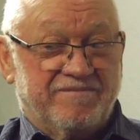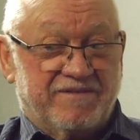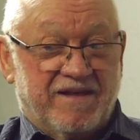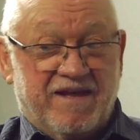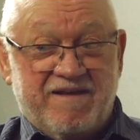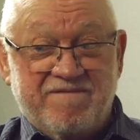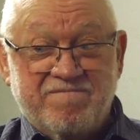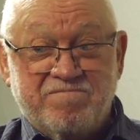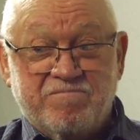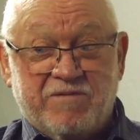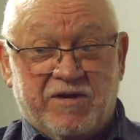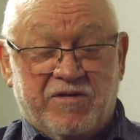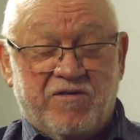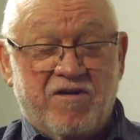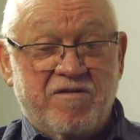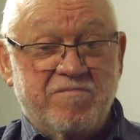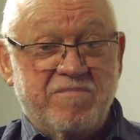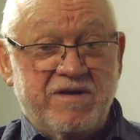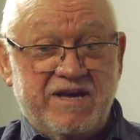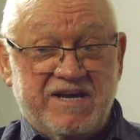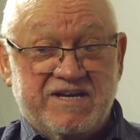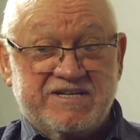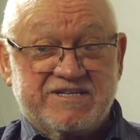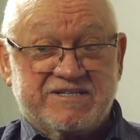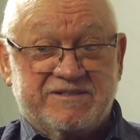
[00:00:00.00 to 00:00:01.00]
even when I
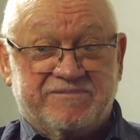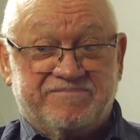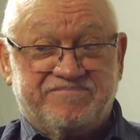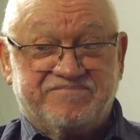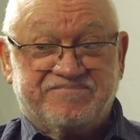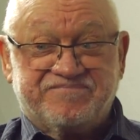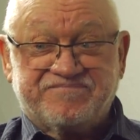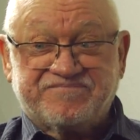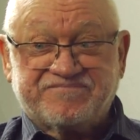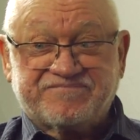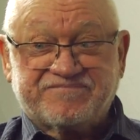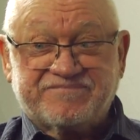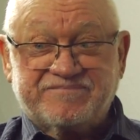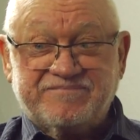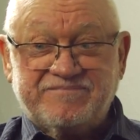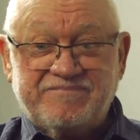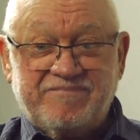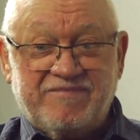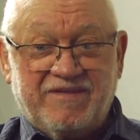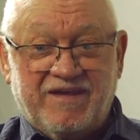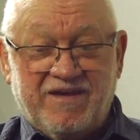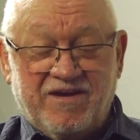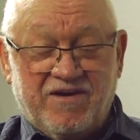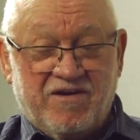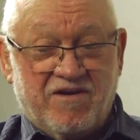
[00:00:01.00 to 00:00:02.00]
mixed,
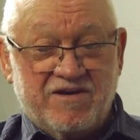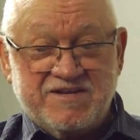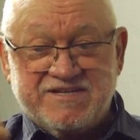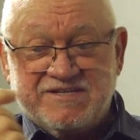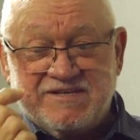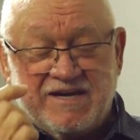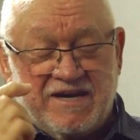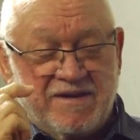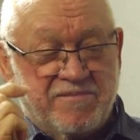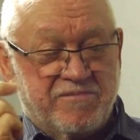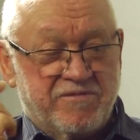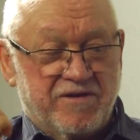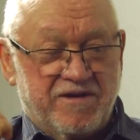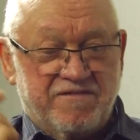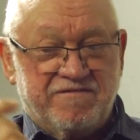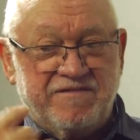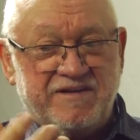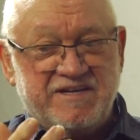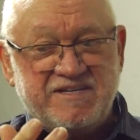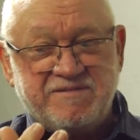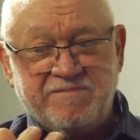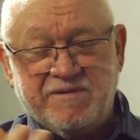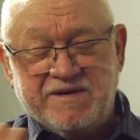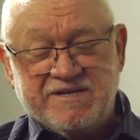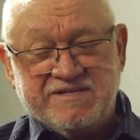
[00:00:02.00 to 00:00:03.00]
I'd say to my
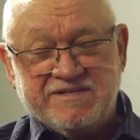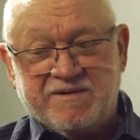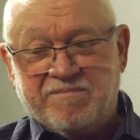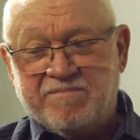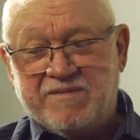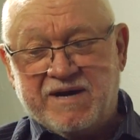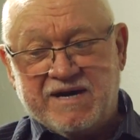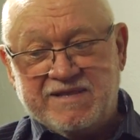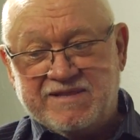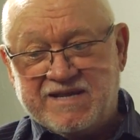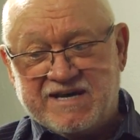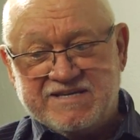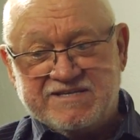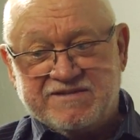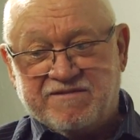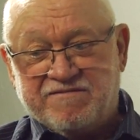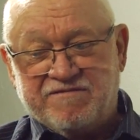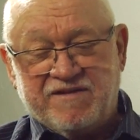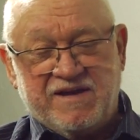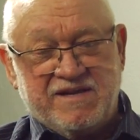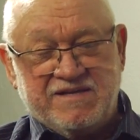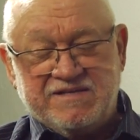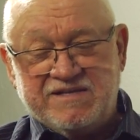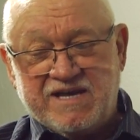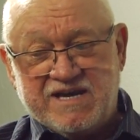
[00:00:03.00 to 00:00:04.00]
fix mixer, mate, that's a
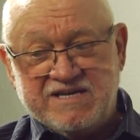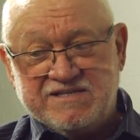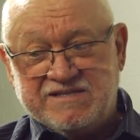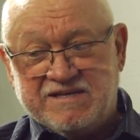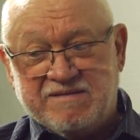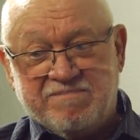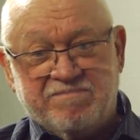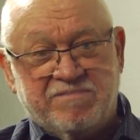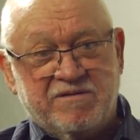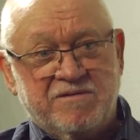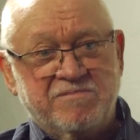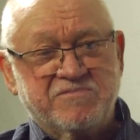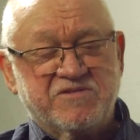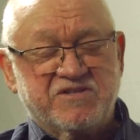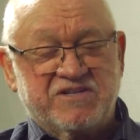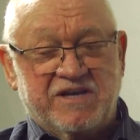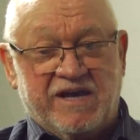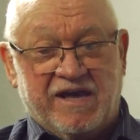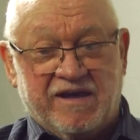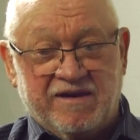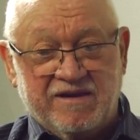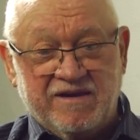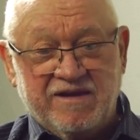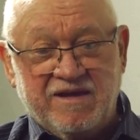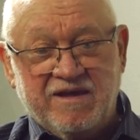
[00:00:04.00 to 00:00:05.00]
fantastic bomb
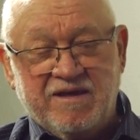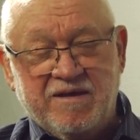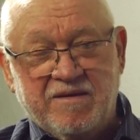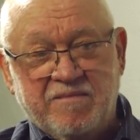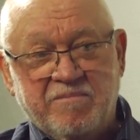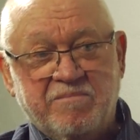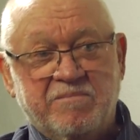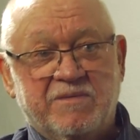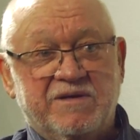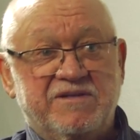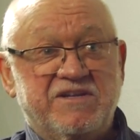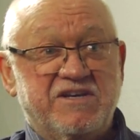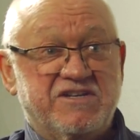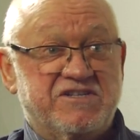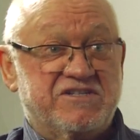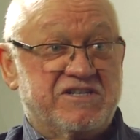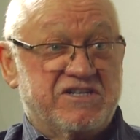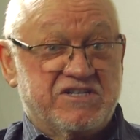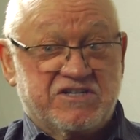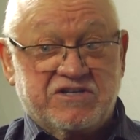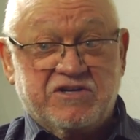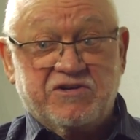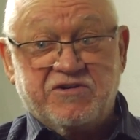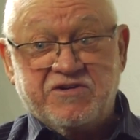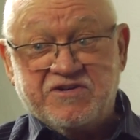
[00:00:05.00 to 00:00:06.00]
sound, but this
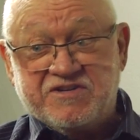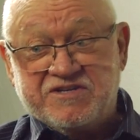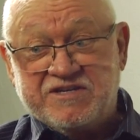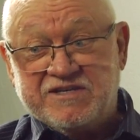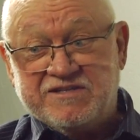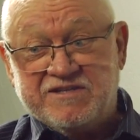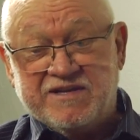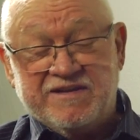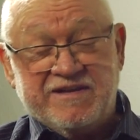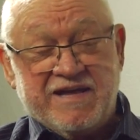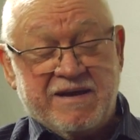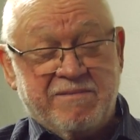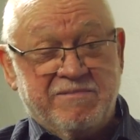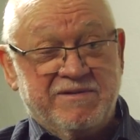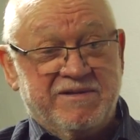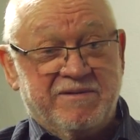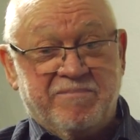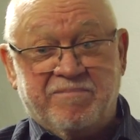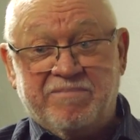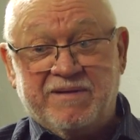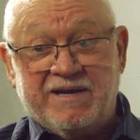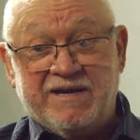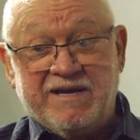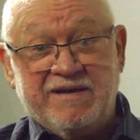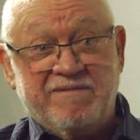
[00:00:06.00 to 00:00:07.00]
just guy said the name of the
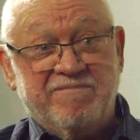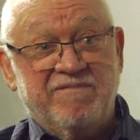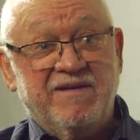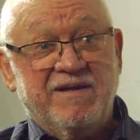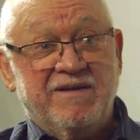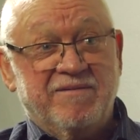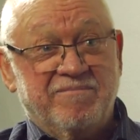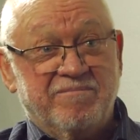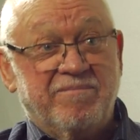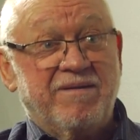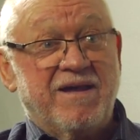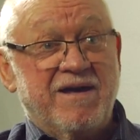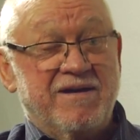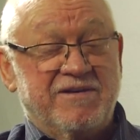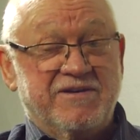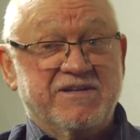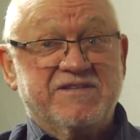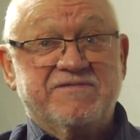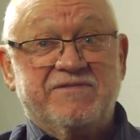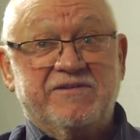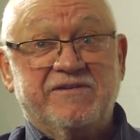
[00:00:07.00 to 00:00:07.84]
bloody bloke is